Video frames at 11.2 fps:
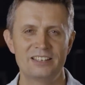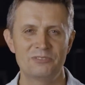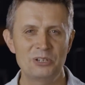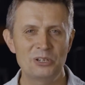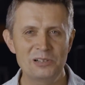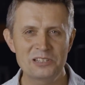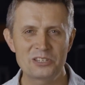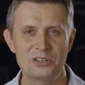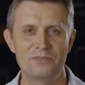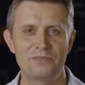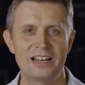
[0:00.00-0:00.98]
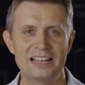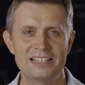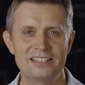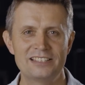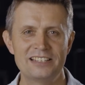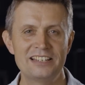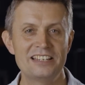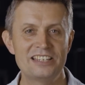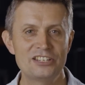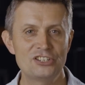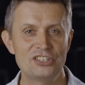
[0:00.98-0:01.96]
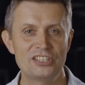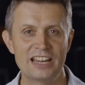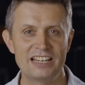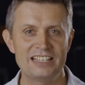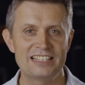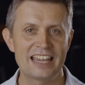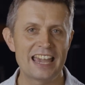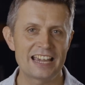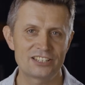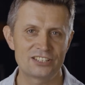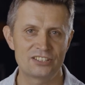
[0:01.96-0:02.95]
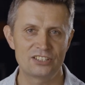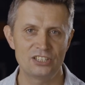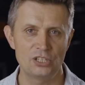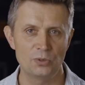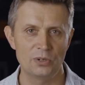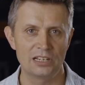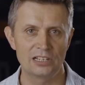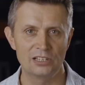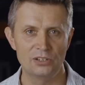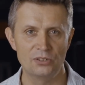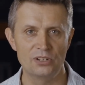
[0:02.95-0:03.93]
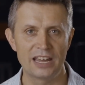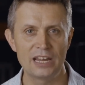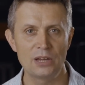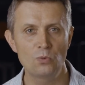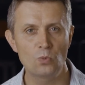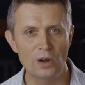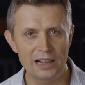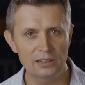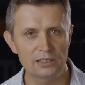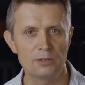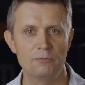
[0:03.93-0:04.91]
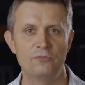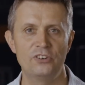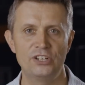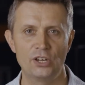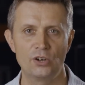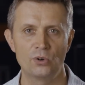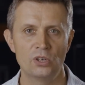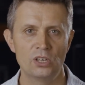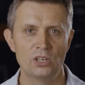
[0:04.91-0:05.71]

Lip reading: We also advise that in addition to any text, you include a welcome video,